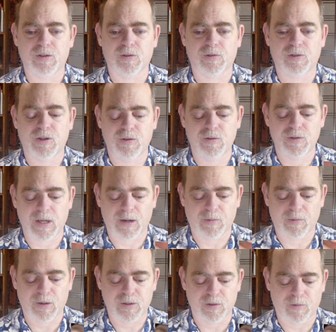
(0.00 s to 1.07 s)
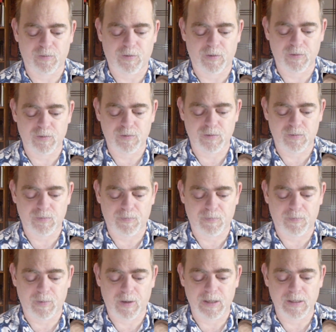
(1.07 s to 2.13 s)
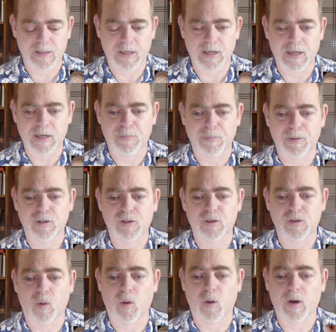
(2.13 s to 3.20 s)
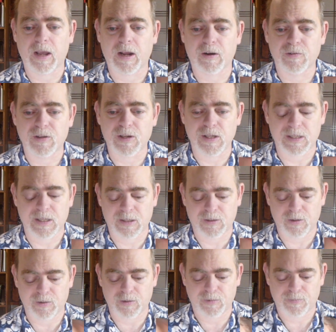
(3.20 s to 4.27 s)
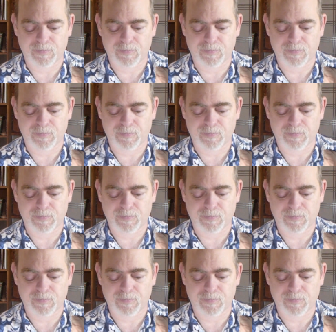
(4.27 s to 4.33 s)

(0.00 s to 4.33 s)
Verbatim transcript: you're choosing and what you're f- intending to put your energies into.